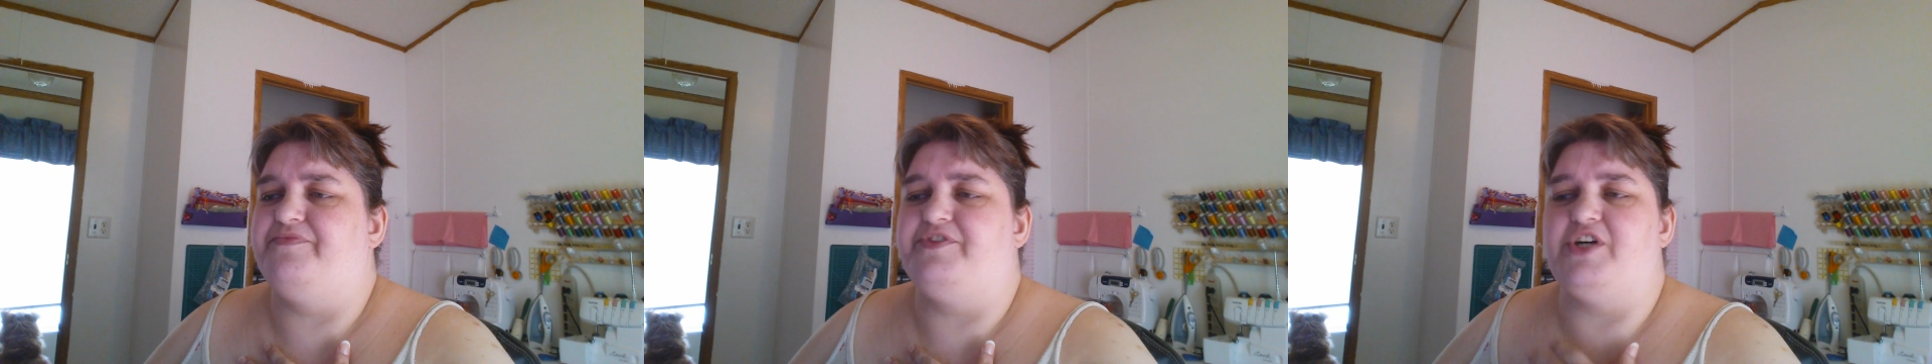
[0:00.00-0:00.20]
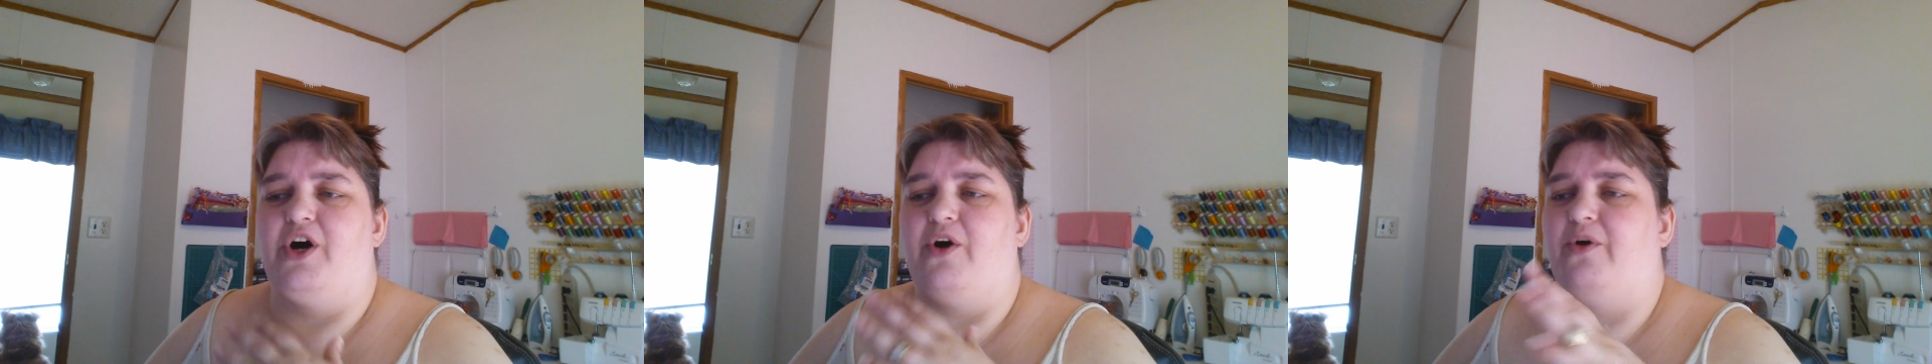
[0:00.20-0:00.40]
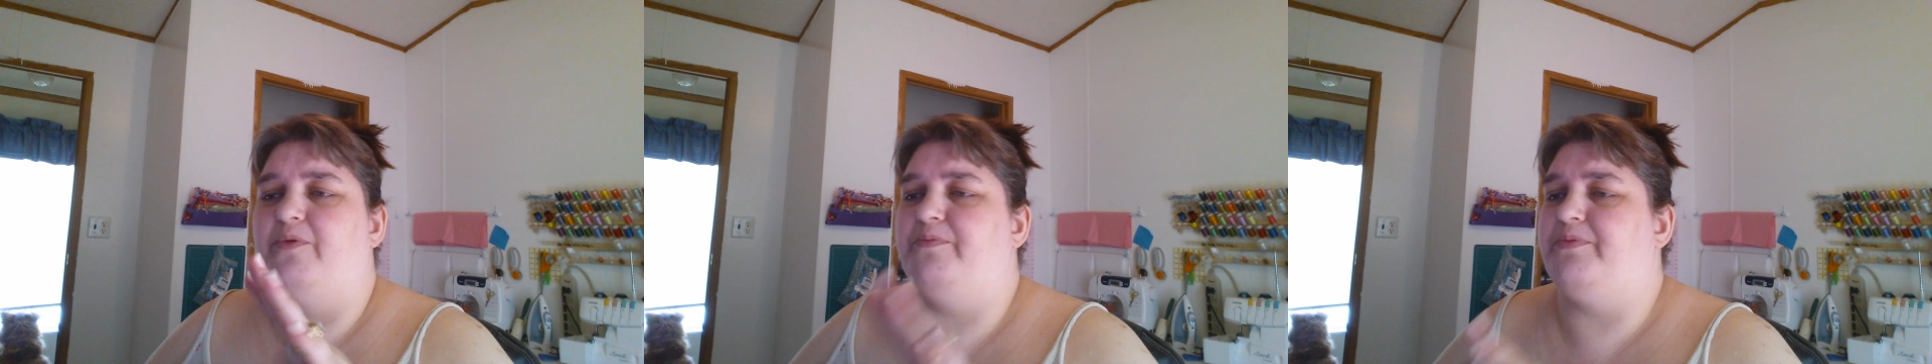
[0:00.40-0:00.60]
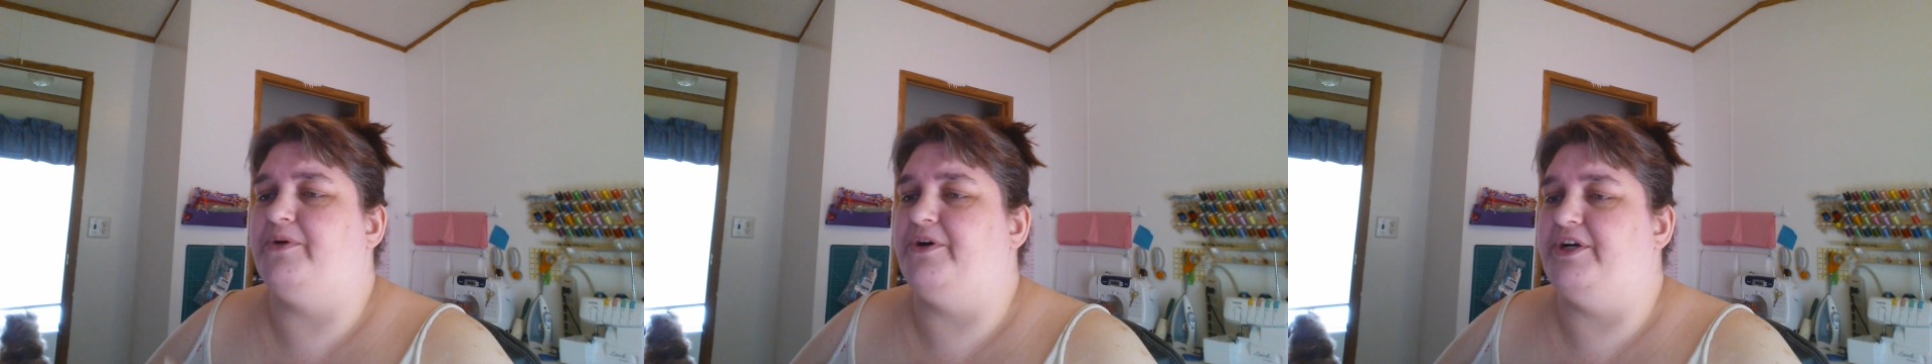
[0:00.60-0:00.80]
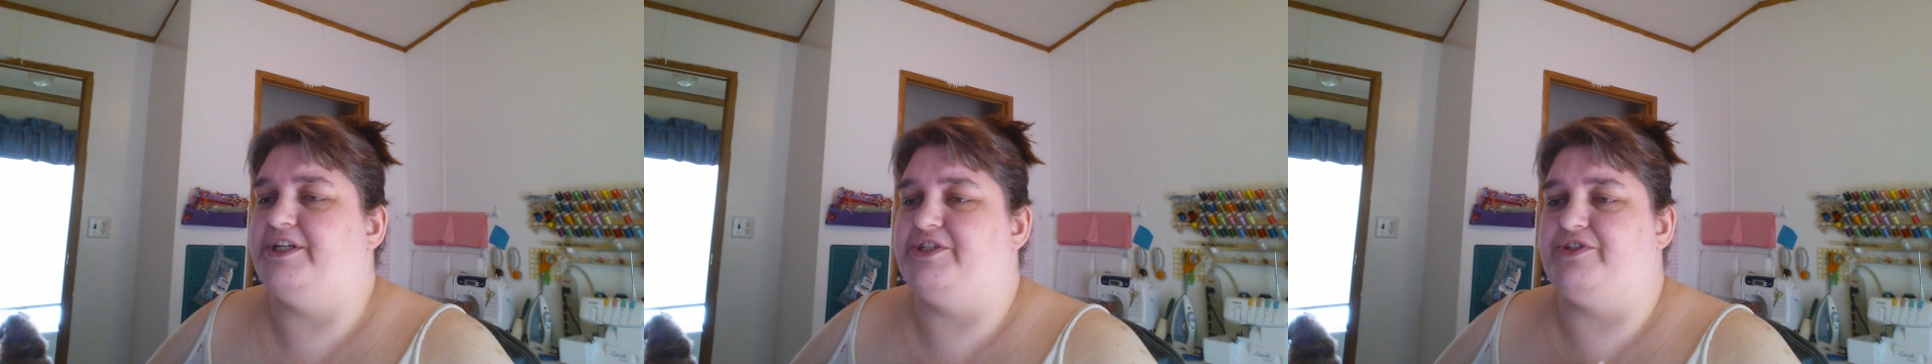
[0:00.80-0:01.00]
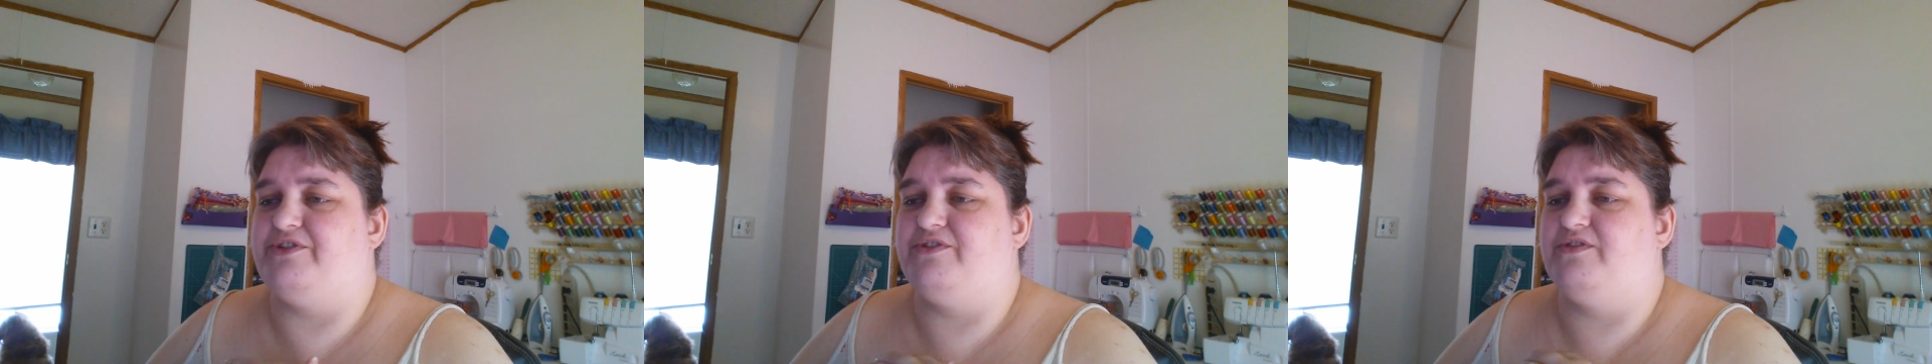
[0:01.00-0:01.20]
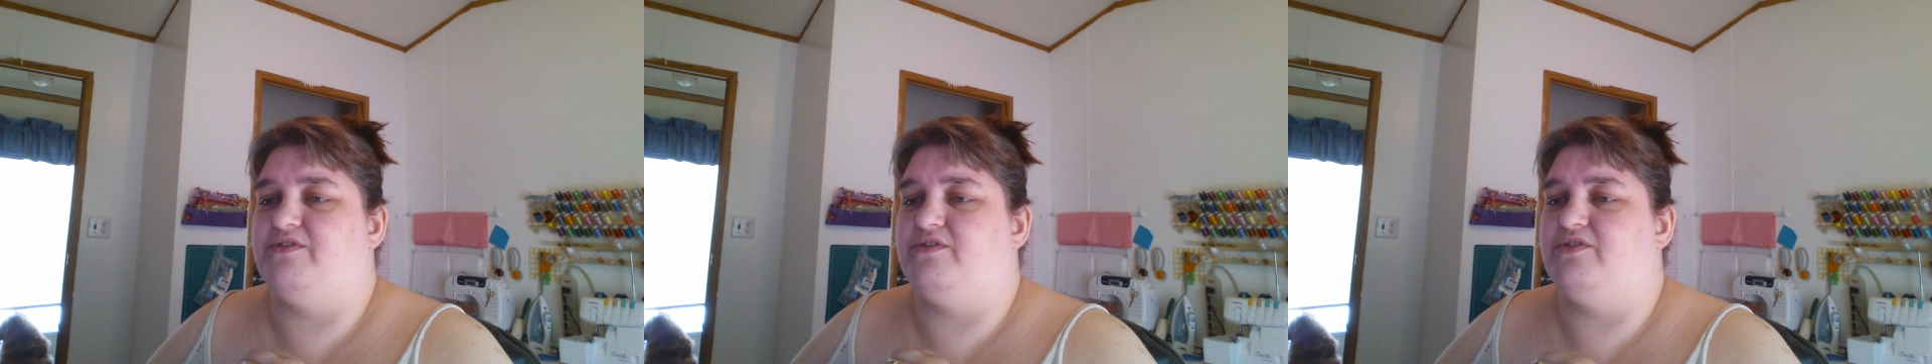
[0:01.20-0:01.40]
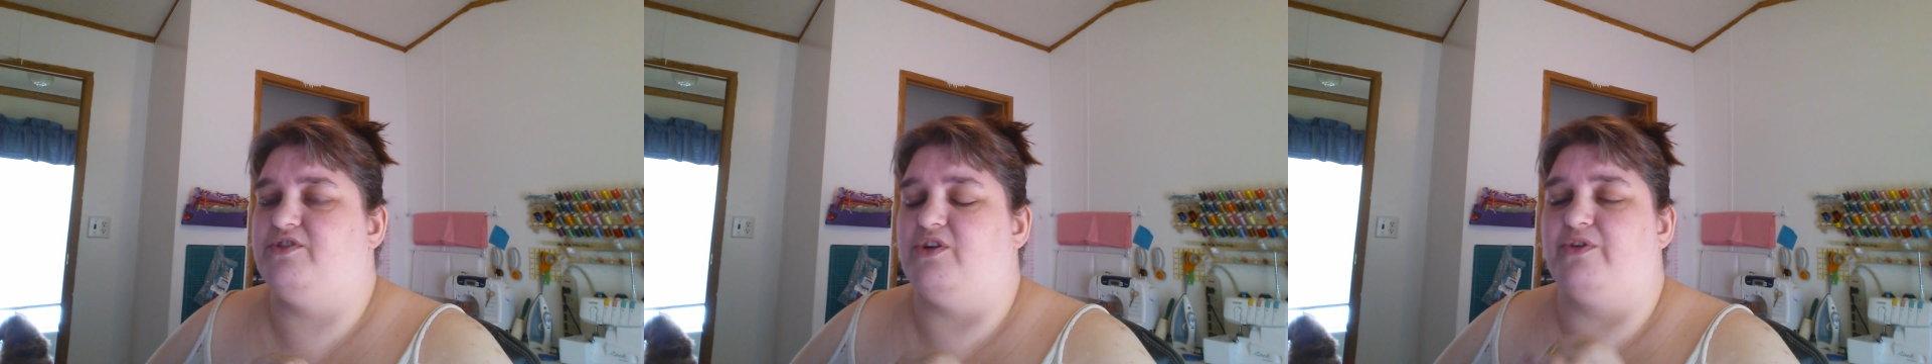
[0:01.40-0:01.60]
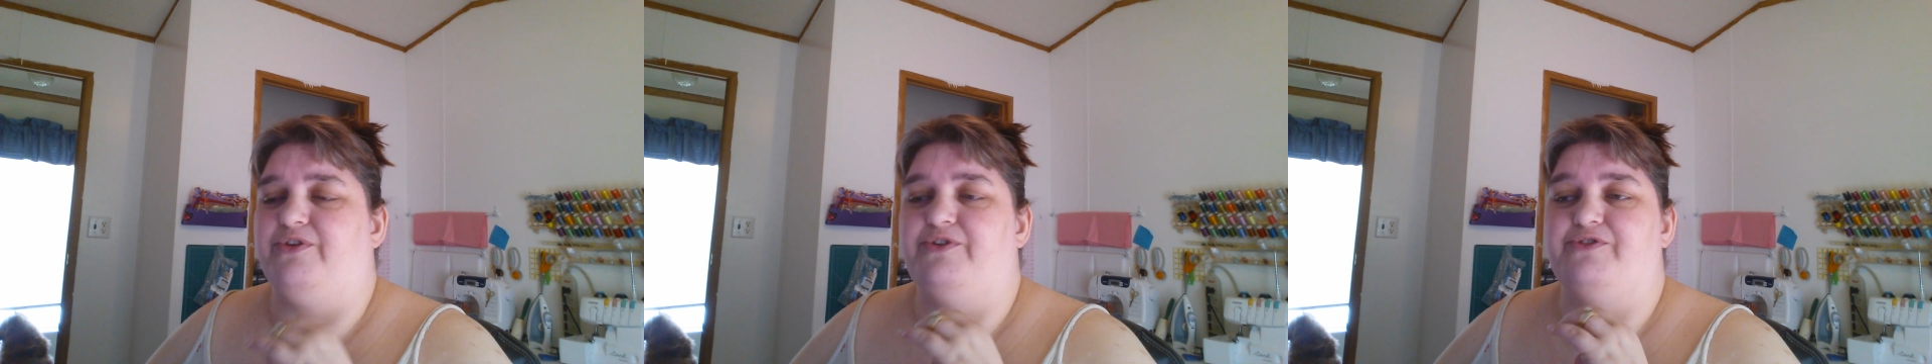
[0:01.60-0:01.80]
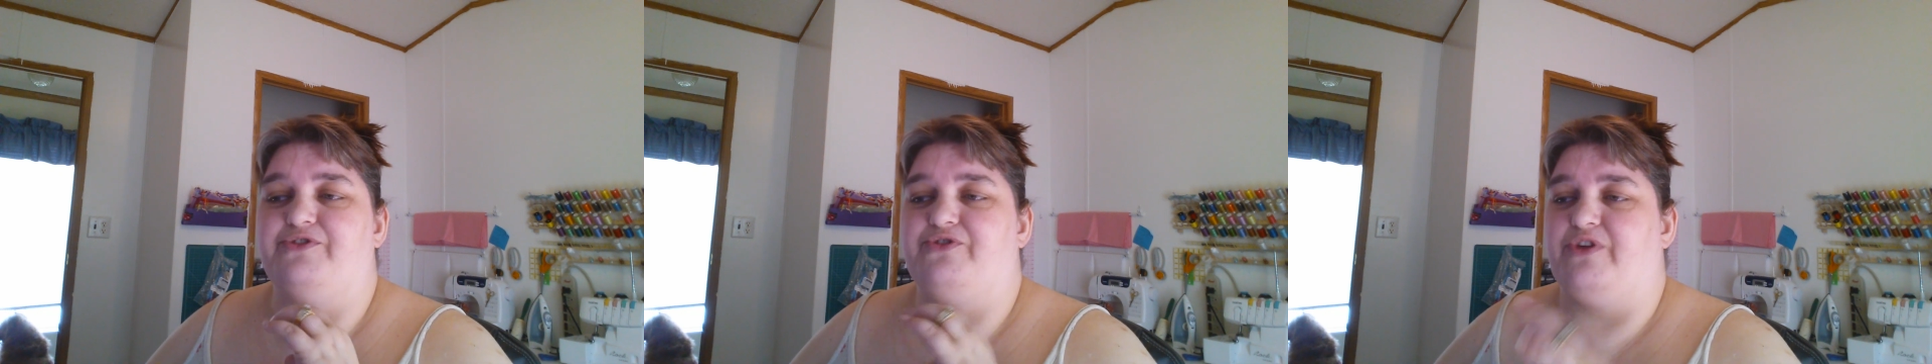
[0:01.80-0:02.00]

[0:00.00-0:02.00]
Don't use